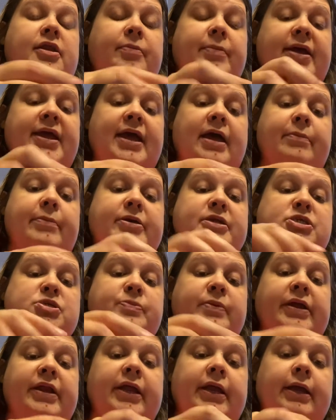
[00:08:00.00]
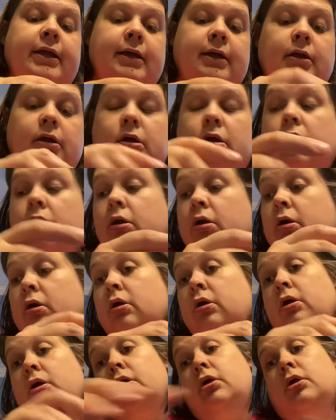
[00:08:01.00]
to make that much money.
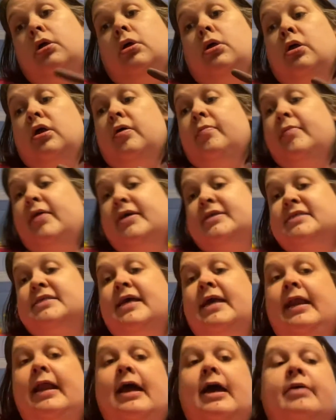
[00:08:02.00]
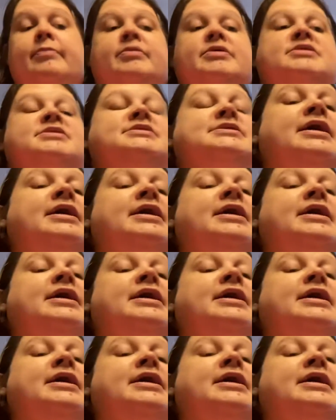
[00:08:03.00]
I'm not saying that. I'm just